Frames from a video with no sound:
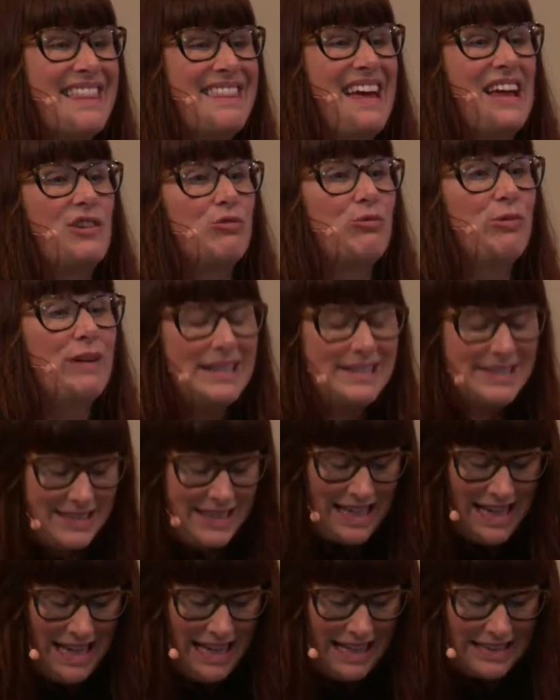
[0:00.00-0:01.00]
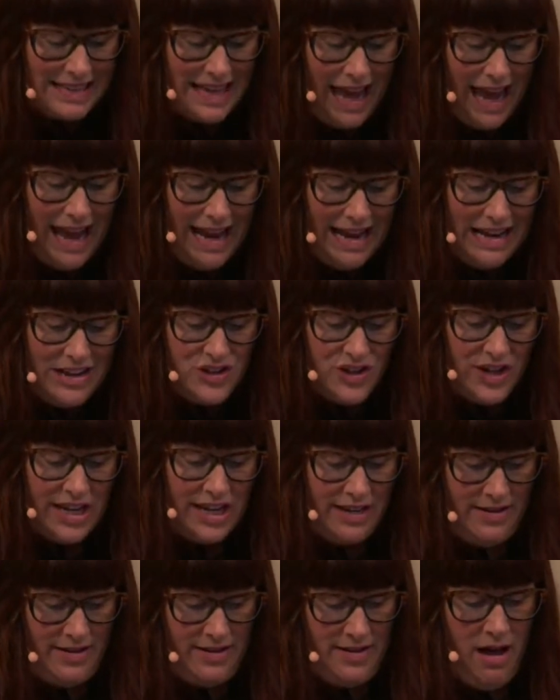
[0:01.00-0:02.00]
that risk
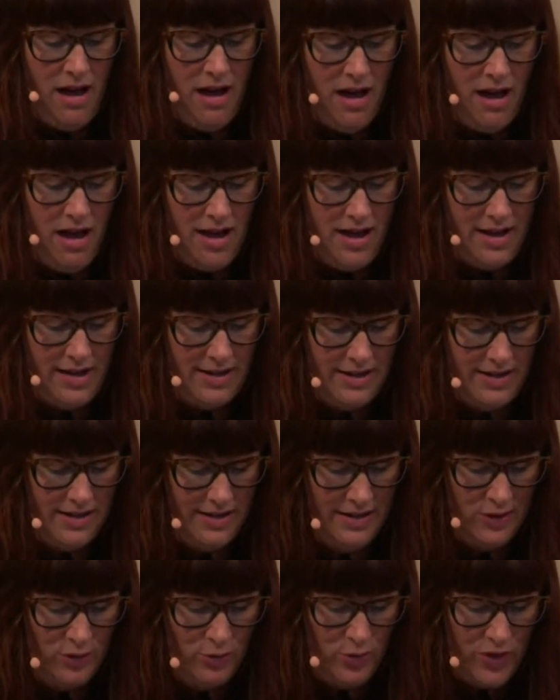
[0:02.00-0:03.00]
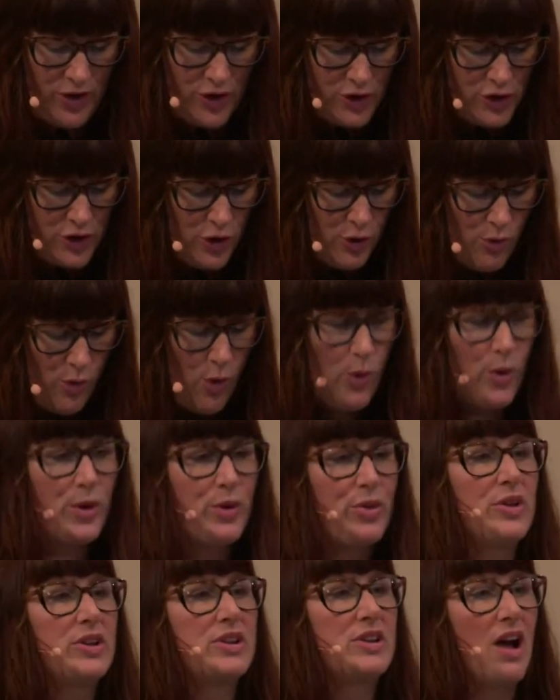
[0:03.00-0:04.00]
caging God with a new
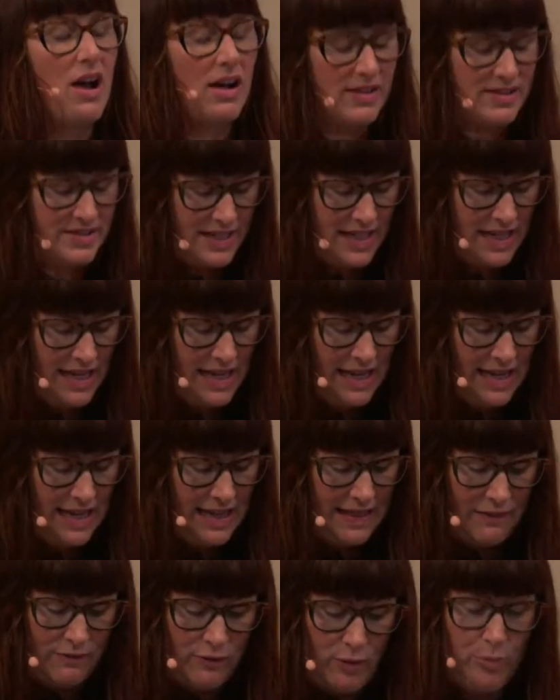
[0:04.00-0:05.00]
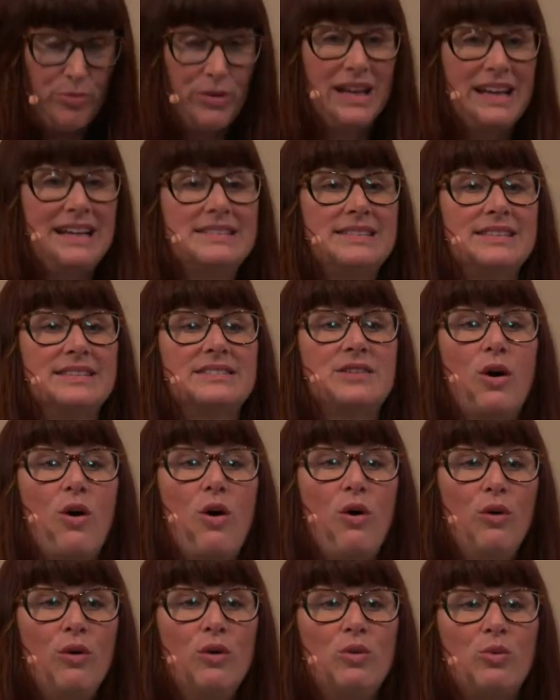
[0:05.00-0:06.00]
orthodoxy that replaces the
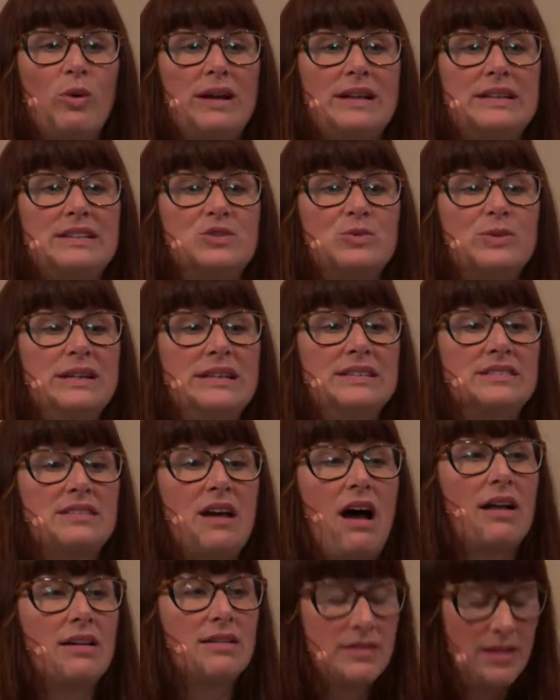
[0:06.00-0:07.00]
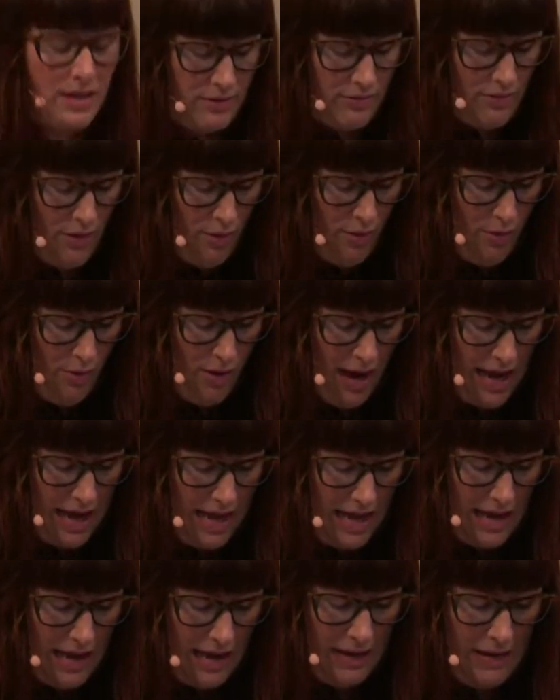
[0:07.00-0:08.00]
old ones we sought to throw
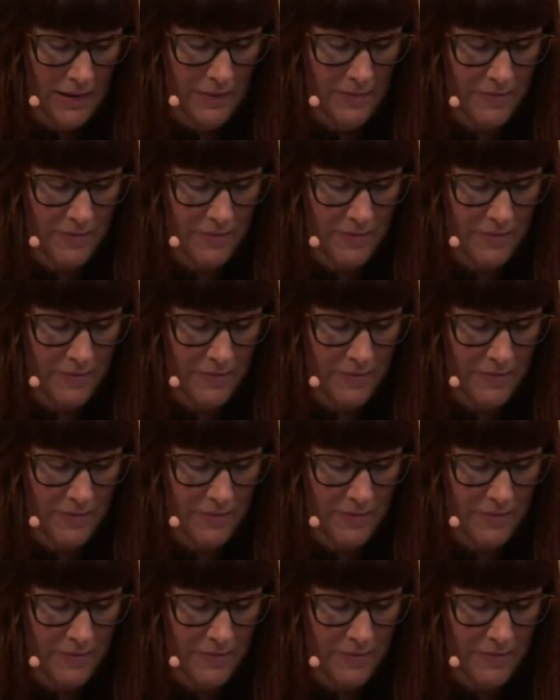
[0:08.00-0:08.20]
away.